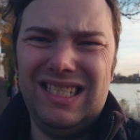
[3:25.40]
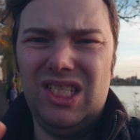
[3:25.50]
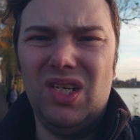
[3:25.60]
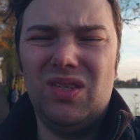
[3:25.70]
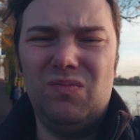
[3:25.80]

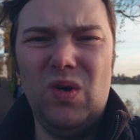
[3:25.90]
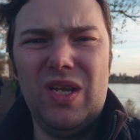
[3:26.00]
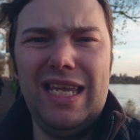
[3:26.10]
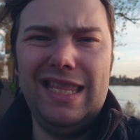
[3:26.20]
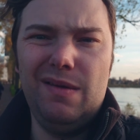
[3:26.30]
it's not
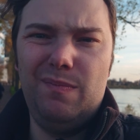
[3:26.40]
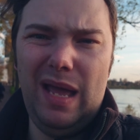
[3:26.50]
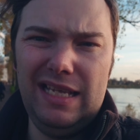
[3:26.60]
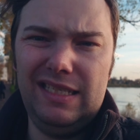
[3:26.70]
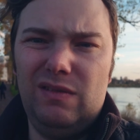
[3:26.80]
working the
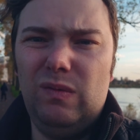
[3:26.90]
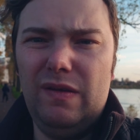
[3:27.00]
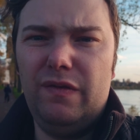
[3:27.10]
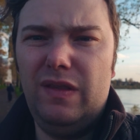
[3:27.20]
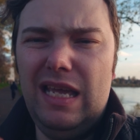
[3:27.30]
best
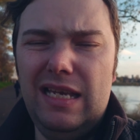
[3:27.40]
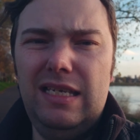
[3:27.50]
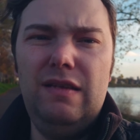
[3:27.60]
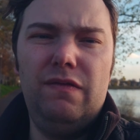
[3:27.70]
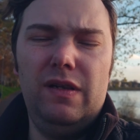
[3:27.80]
with the
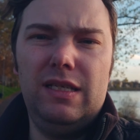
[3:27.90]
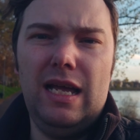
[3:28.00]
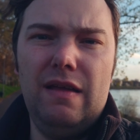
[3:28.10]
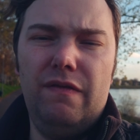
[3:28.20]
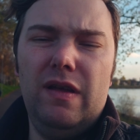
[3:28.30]
ND
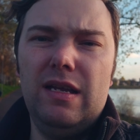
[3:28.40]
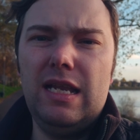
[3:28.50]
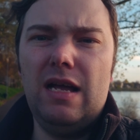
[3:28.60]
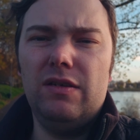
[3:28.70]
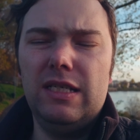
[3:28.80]
filter, I
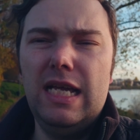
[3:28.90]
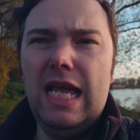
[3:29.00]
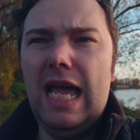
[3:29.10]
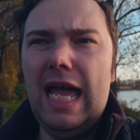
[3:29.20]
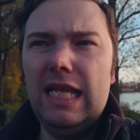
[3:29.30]
figured out.
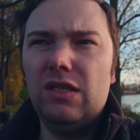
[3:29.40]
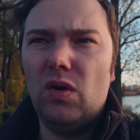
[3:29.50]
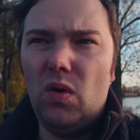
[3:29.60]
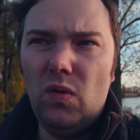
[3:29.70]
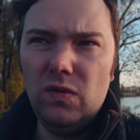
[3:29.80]

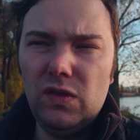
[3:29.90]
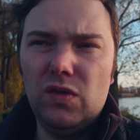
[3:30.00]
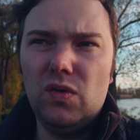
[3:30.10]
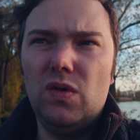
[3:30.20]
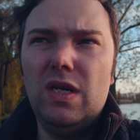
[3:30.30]
And
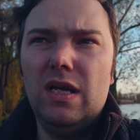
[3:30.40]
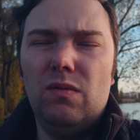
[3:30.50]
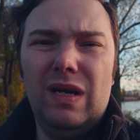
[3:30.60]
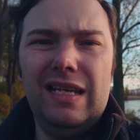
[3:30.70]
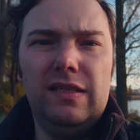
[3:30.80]
also
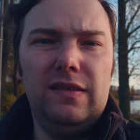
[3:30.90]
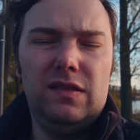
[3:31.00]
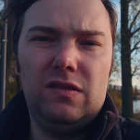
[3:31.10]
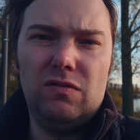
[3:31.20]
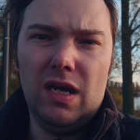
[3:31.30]
where
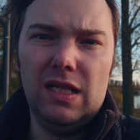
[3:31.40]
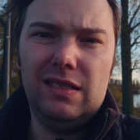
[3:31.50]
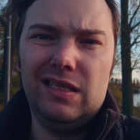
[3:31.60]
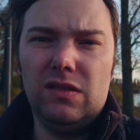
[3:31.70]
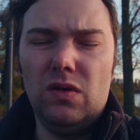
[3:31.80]
it
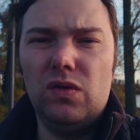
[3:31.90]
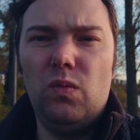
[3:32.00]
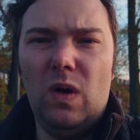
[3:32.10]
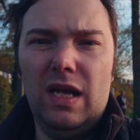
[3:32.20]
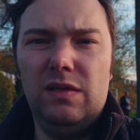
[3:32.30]
struggles is auto
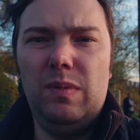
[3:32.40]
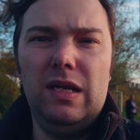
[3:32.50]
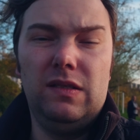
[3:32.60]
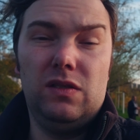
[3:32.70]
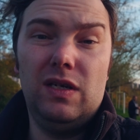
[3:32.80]
white
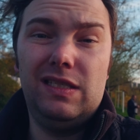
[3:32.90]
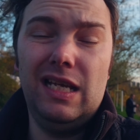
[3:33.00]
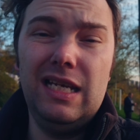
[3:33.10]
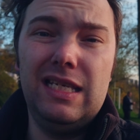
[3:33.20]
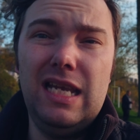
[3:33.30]
balance. So I
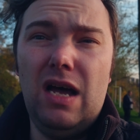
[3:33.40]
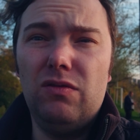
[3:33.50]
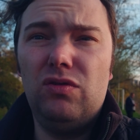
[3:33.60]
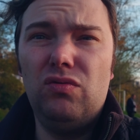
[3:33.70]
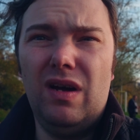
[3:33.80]
set it
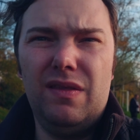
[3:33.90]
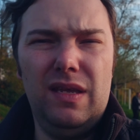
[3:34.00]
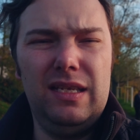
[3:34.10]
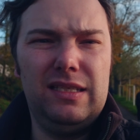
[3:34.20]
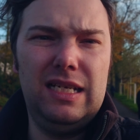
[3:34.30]
now to, I
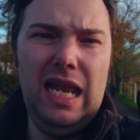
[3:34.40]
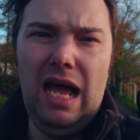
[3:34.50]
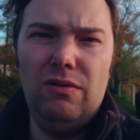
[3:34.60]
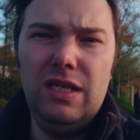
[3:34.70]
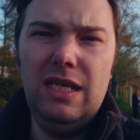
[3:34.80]
think it's
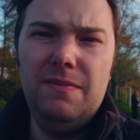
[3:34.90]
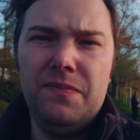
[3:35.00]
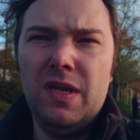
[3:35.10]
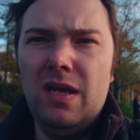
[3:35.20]
cloudy.